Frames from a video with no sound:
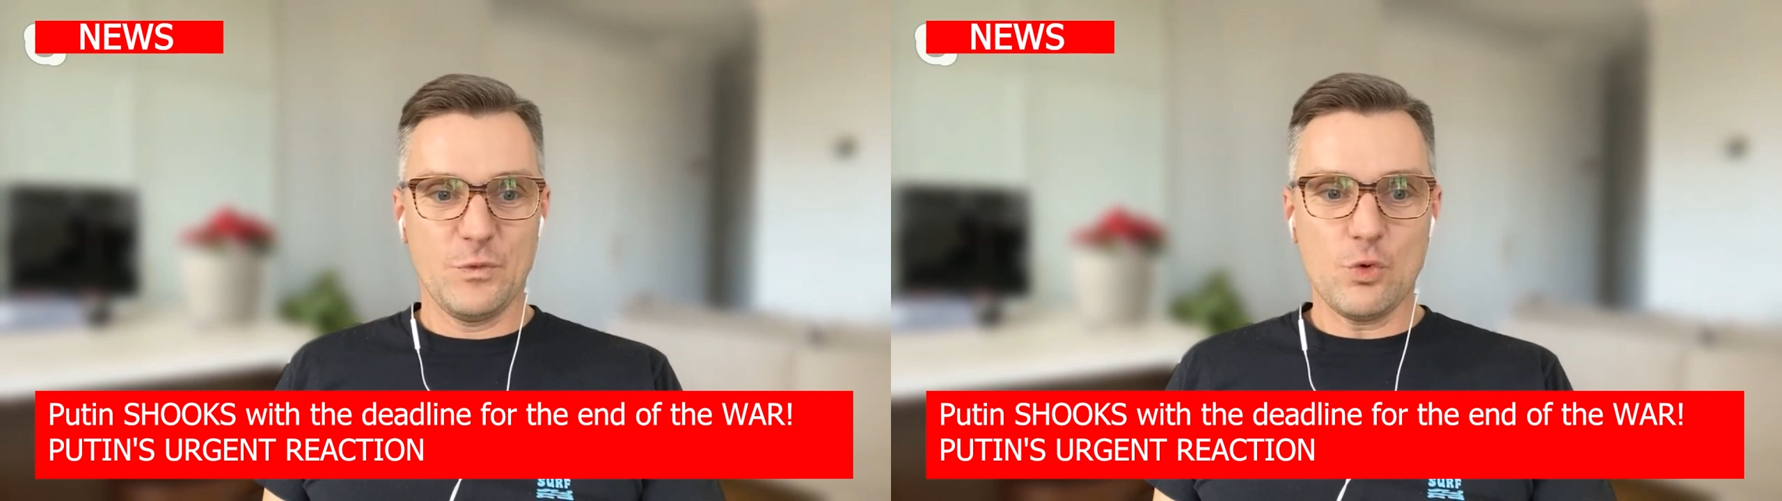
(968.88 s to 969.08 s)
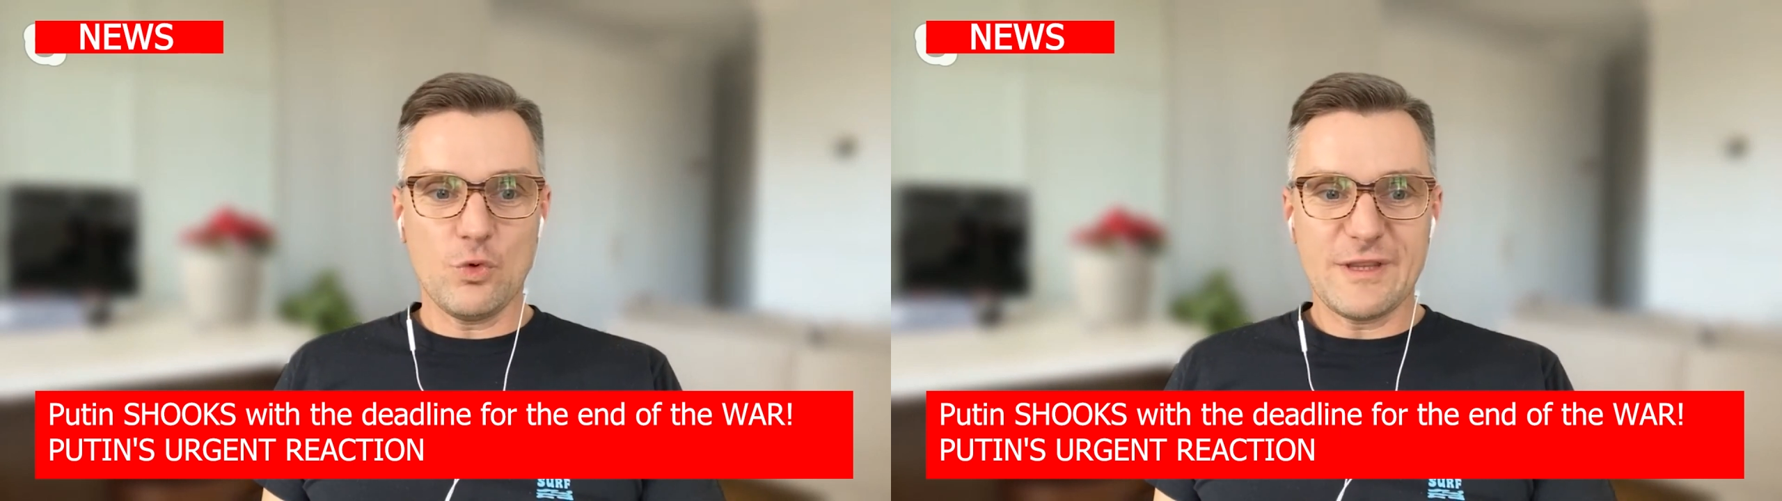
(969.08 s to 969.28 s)

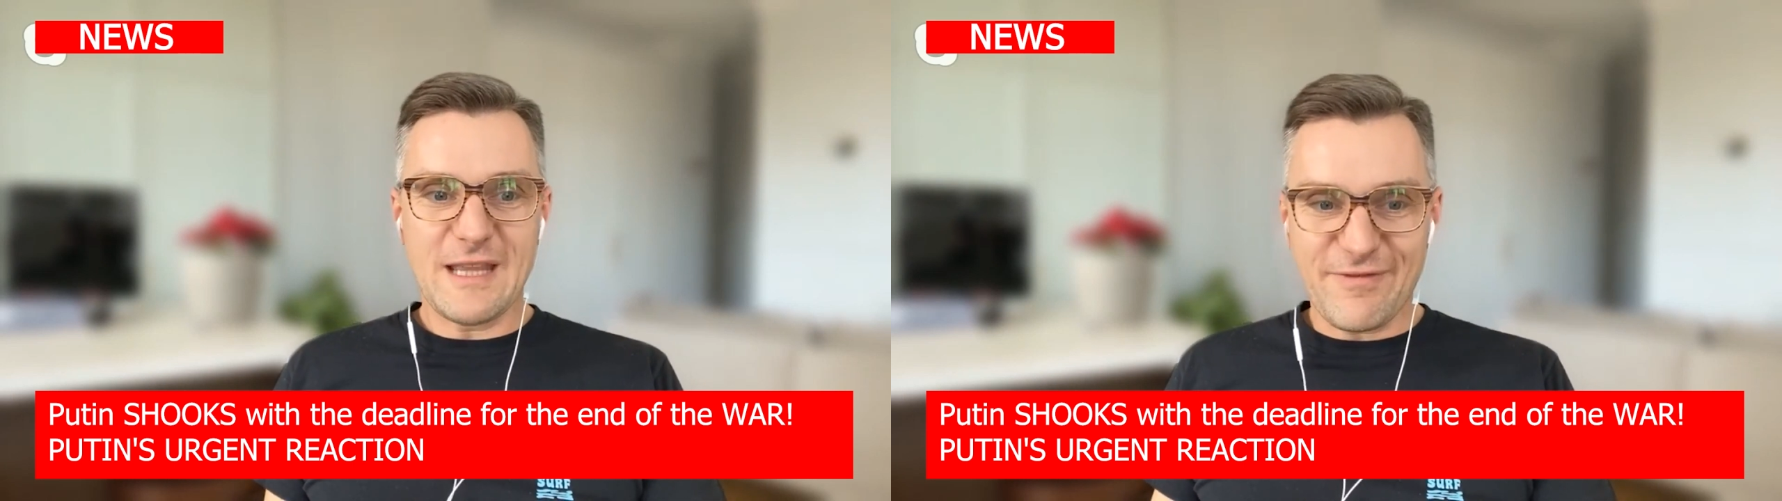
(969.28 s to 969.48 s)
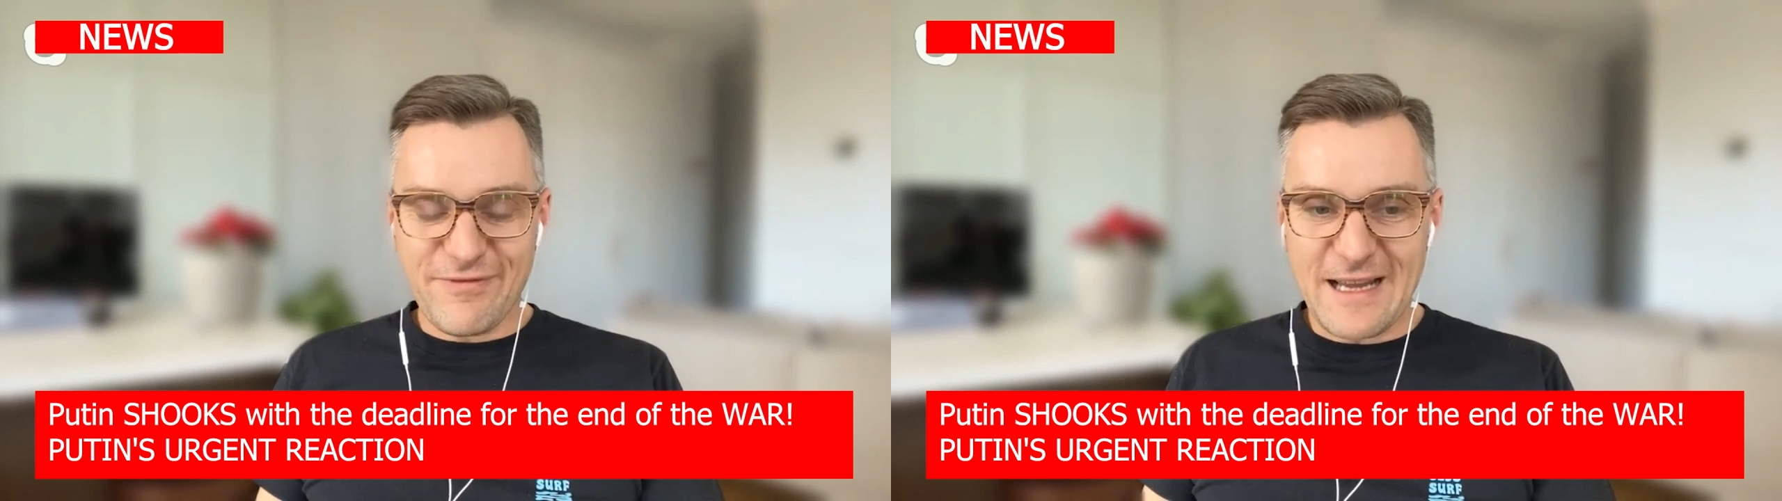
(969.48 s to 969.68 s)
Let's
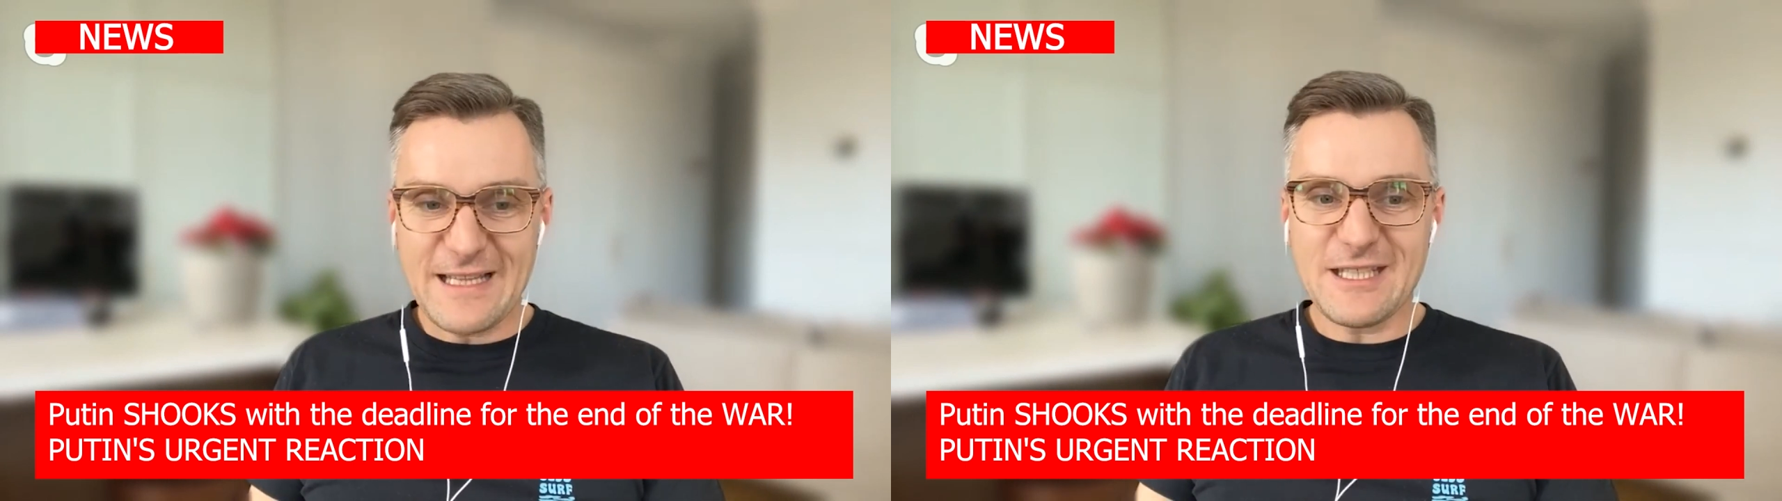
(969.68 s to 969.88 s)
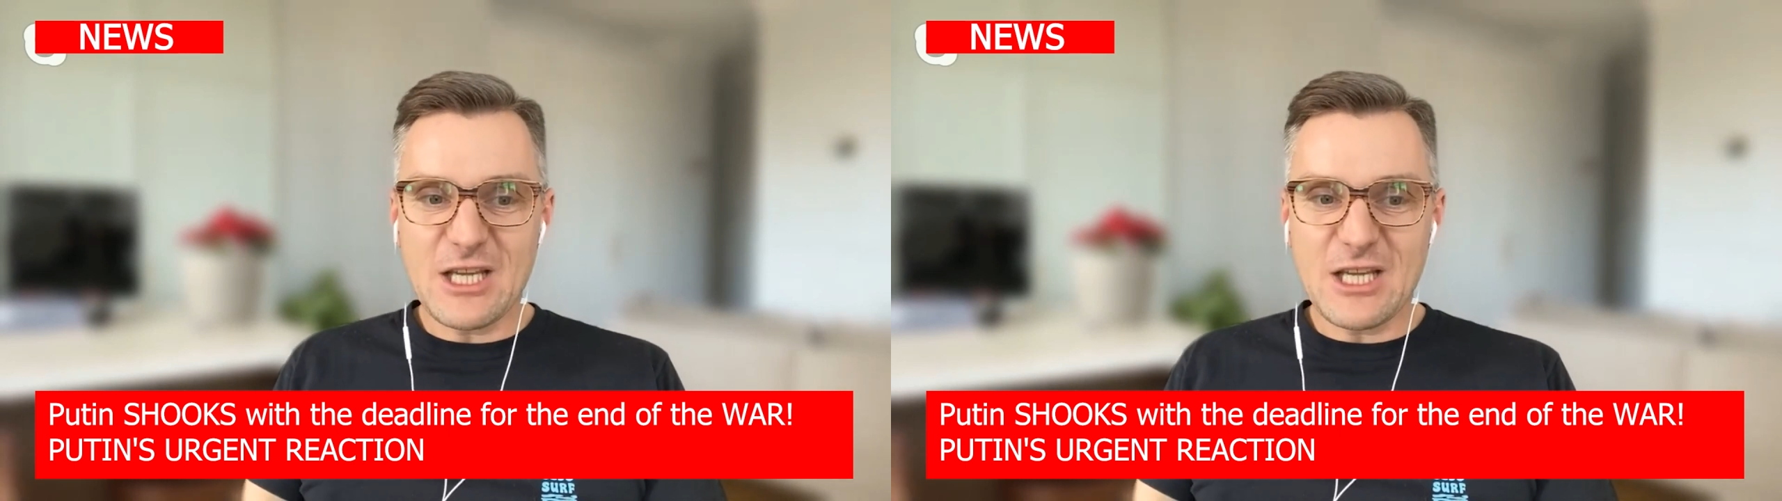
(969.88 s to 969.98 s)
not tie the